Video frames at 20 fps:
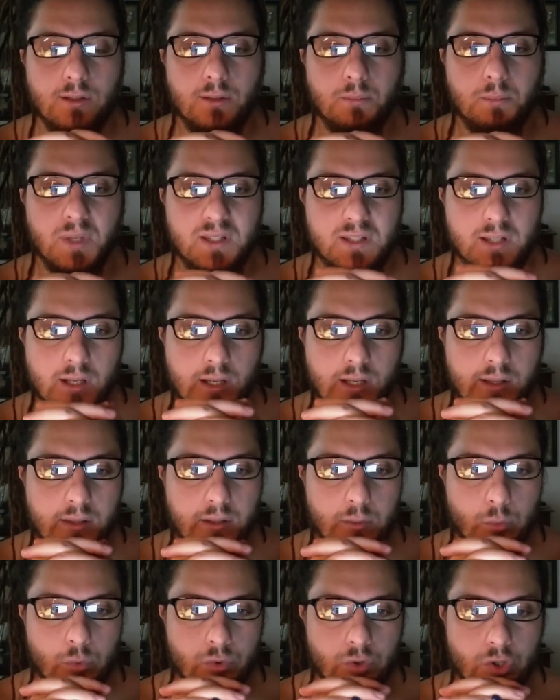basically the
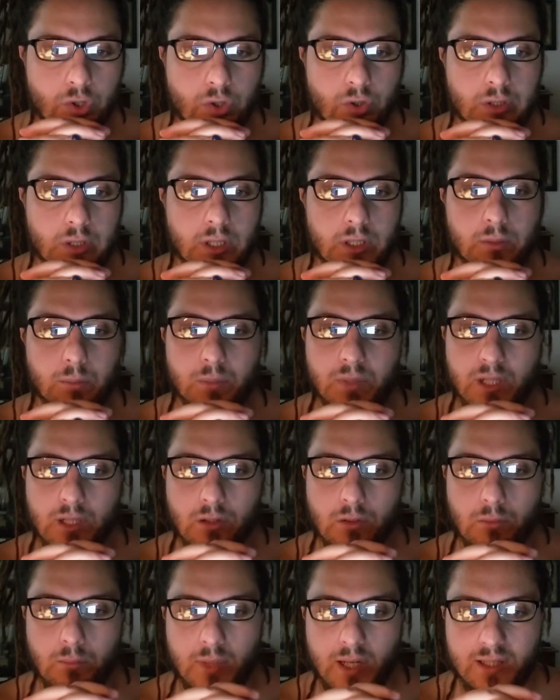moon should not be
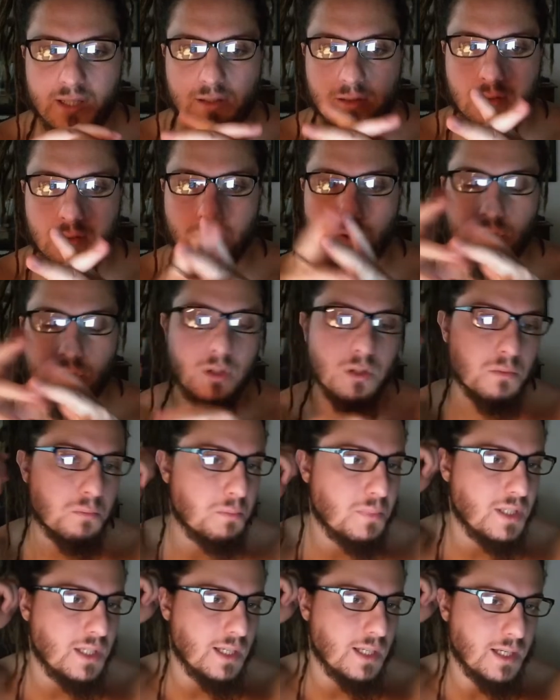combust, should not
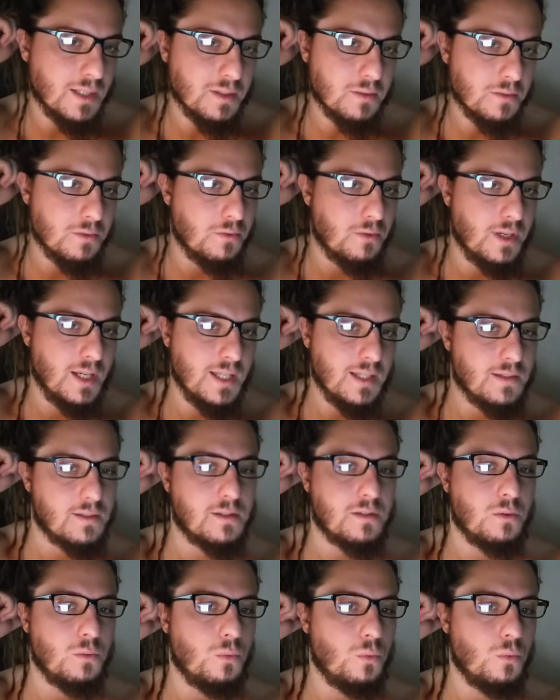be under the rays,